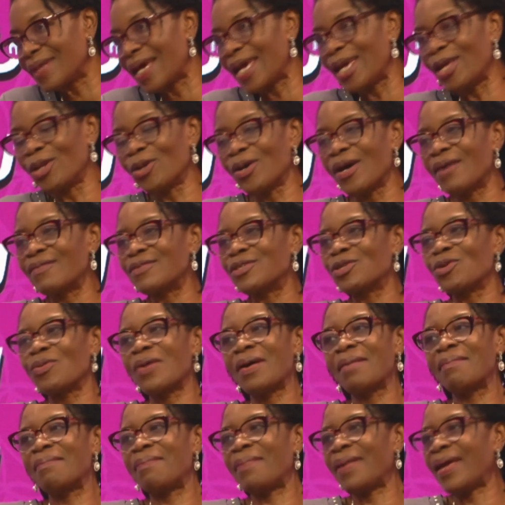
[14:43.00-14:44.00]
You don't have to go
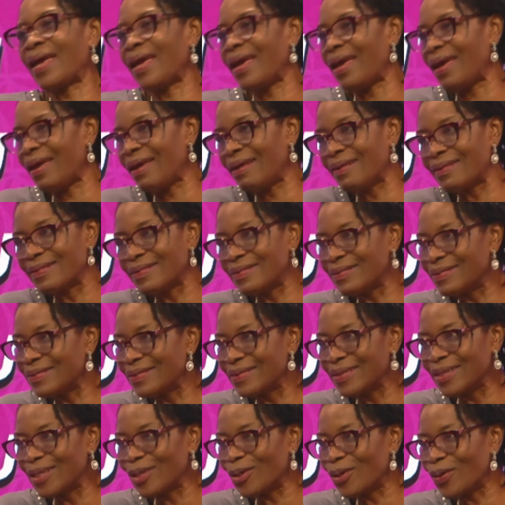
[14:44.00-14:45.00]
and pay
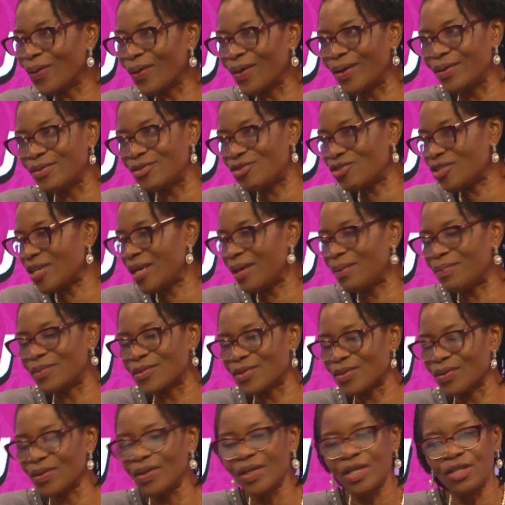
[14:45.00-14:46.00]
a gym
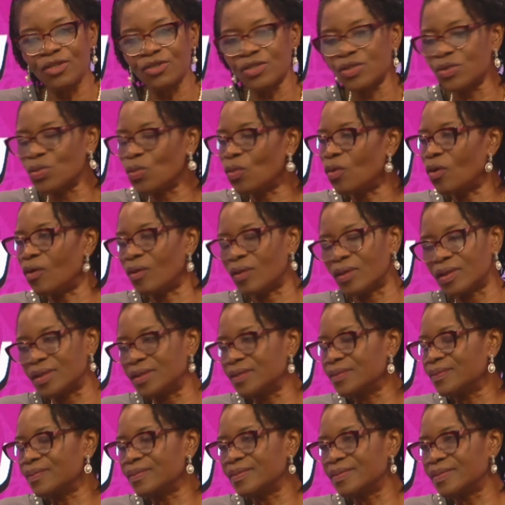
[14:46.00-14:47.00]
to just
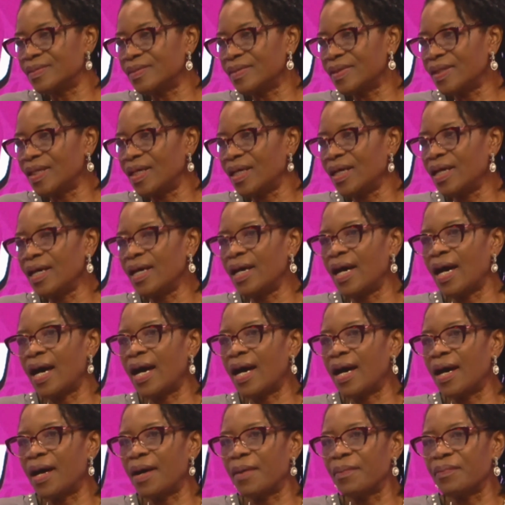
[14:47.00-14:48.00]
walk.
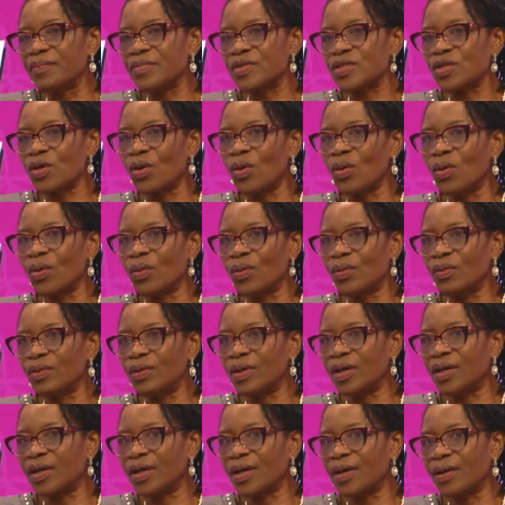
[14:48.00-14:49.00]
So
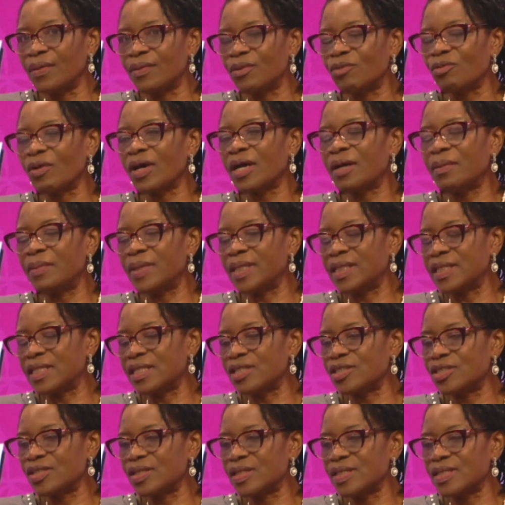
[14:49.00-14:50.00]
the
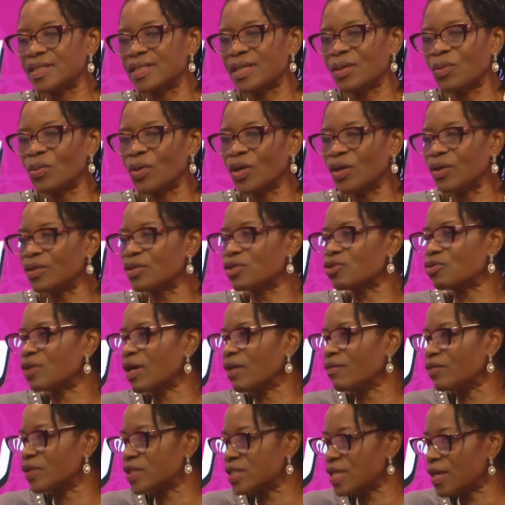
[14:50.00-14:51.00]
recommendation is that we all
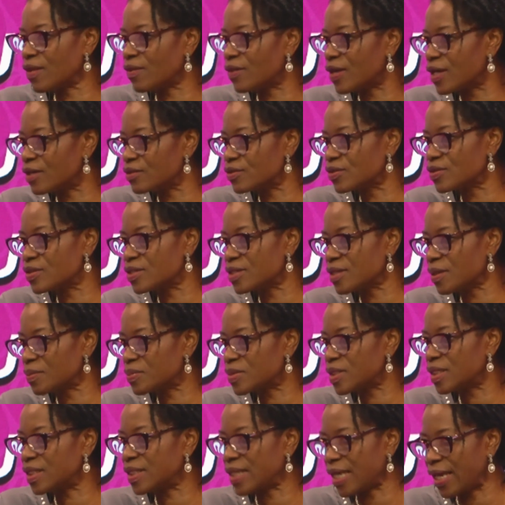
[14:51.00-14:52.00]
strive for 10,000
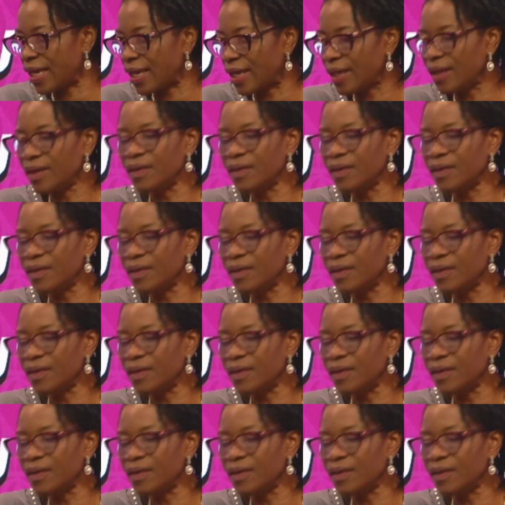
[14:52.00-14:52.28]
steps a day.